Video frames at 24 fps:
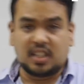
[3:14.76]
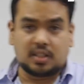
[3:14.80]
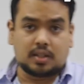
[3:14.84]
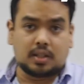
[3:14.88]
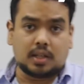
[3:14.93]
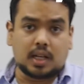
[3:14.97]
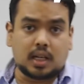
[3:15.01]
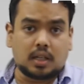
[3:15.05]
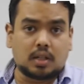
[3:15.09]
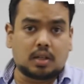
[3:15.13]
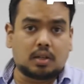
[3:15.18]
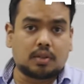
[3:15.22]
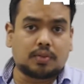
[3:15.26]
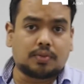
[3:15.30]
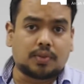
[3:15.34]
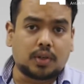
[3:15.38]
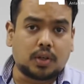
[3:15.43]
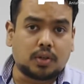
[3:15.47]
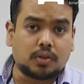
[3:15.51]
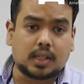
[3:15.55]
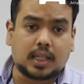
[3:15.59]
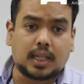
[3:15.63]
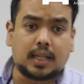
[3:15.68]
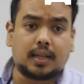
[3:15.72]
It's dangerous for
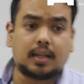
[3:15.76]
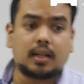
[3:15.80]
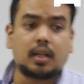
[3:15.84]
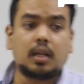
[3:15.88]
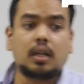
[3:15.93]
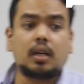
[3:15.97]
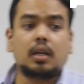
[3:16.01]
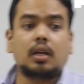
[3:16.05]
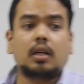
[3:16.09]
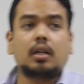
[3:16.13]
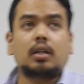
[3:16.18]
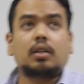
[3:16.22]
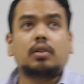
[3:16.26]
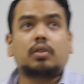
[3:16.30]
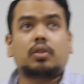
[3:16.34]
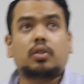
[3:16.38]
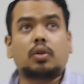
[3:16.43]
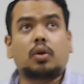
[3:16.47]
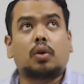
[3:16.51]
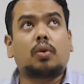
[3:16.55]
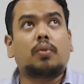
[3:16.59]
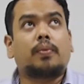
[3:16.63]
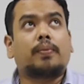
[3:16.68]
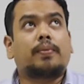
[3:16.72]
your skin.
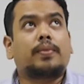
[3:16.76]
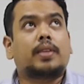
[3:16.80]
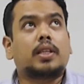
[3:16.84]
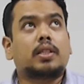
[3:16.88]
So